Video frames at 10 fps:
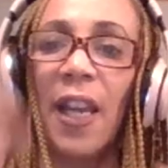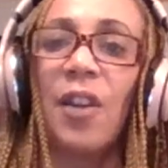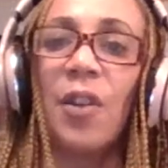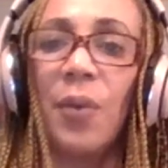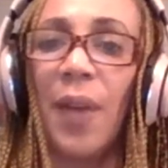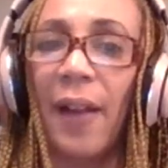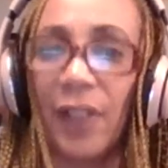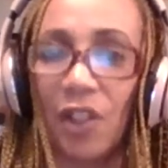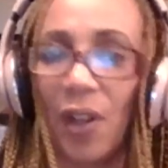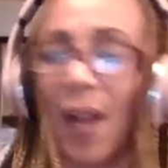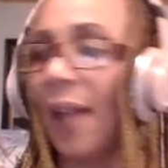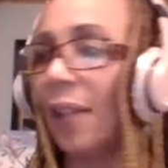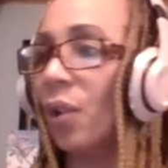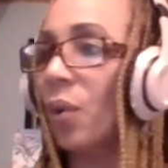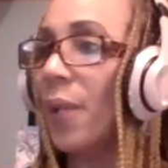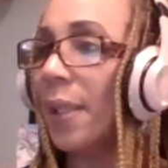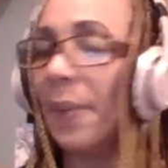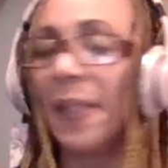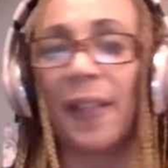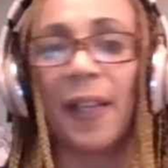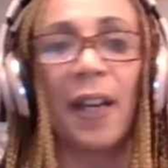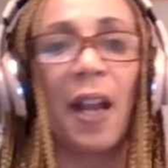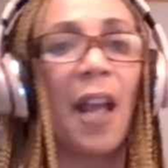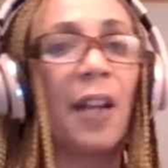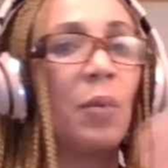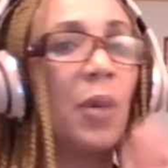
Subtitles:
you have a child who is missing, and I want to